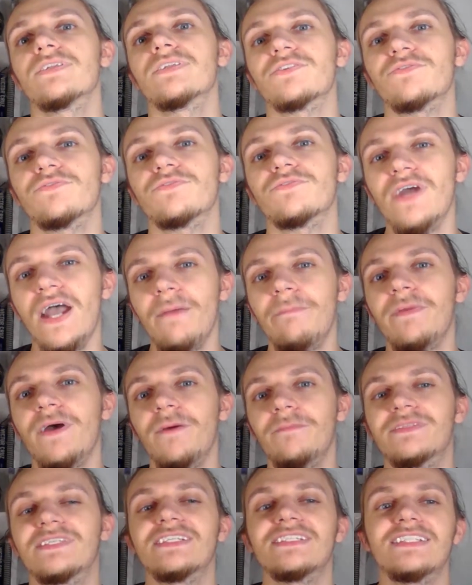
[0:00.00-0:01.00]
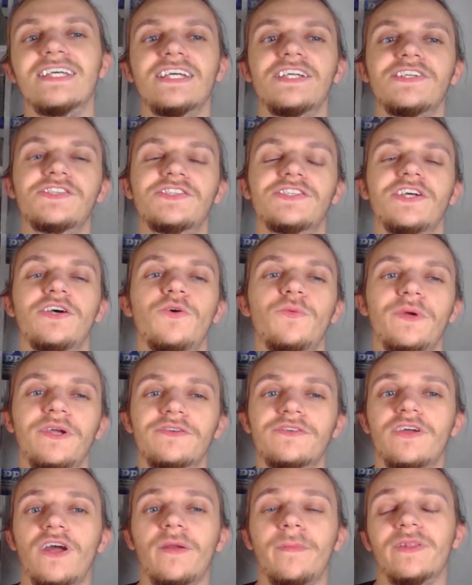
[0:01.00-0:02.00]
To wrap up today's show, we are
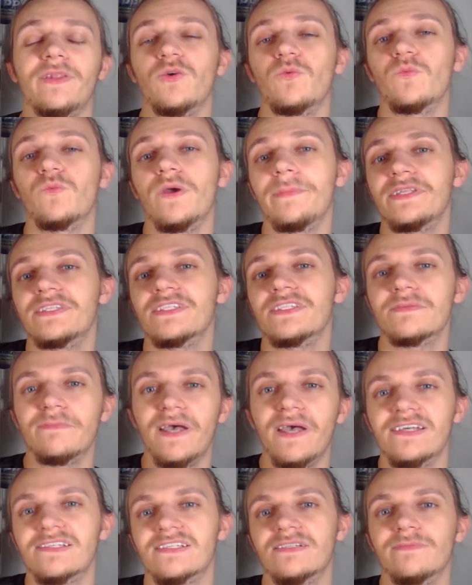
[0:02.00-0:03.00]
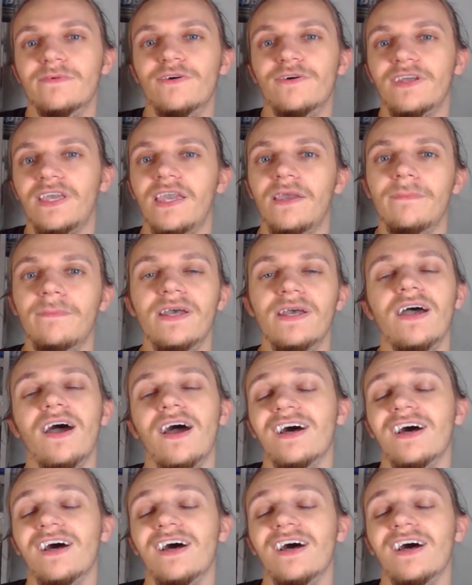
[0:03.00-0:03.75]
talking about the women's basketball game